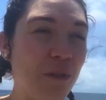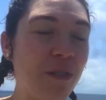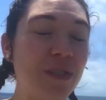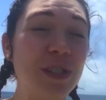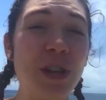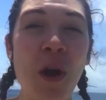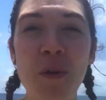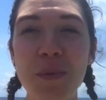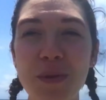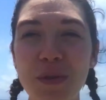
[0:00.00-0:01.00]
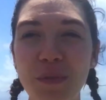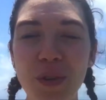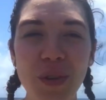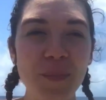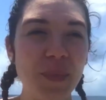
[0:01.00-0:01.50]
It was so beautiful.
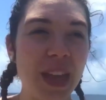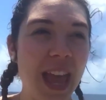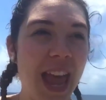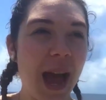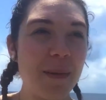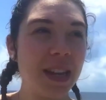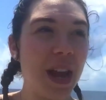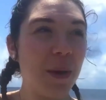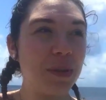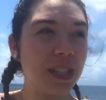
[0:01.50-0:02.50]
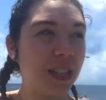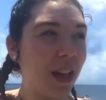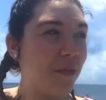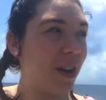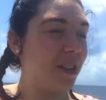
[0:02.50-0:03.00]
I mean, it was
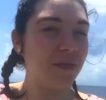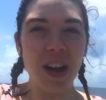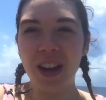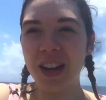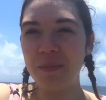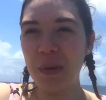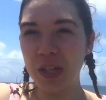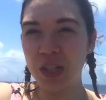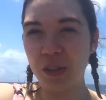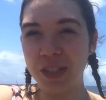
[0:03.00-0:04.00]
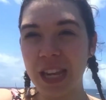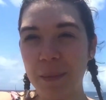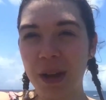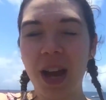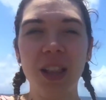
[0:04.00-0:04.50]
very, very much the
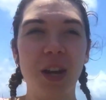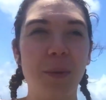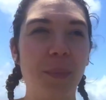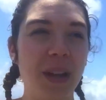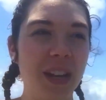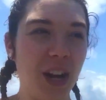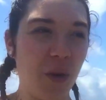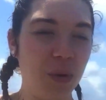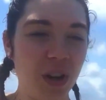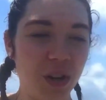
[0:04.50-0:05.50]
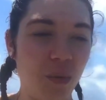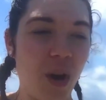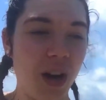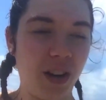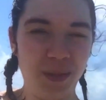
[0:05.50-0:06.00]
same color, but you know, when you're
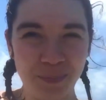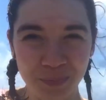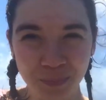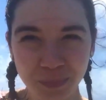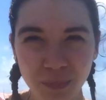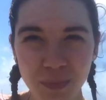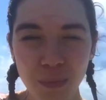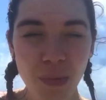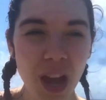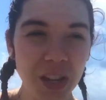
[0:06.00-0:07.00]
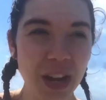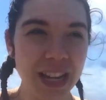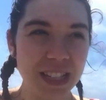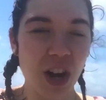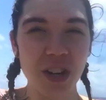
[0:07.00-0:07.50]
underwater, you
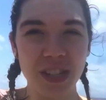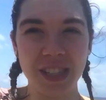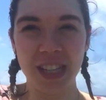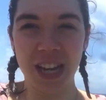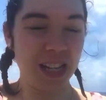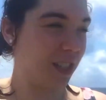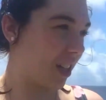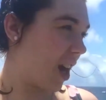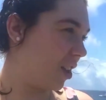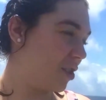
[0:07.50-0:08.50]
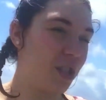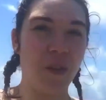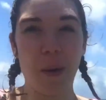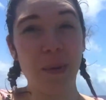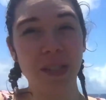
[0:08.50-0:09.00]
can't, it's hard to see the colors as
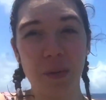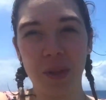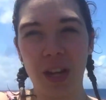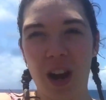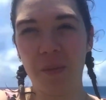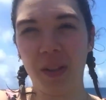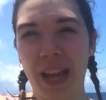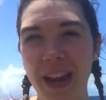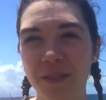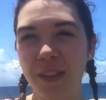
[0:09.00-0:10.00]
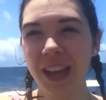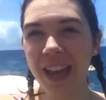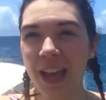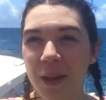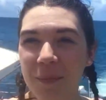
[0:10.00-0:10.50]
vibrant as they really are in real life.
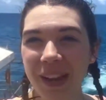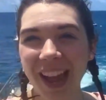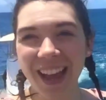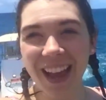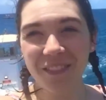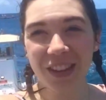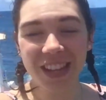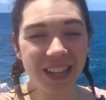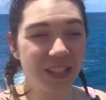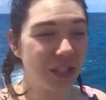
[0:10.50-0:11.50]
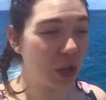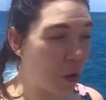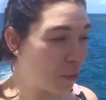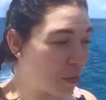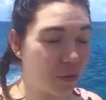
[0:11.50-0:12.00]
But yeah, I mean, it's so
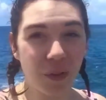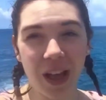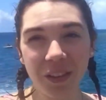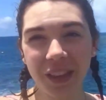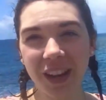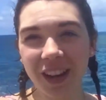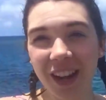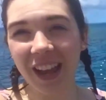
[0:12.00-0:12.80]
beautiful out there.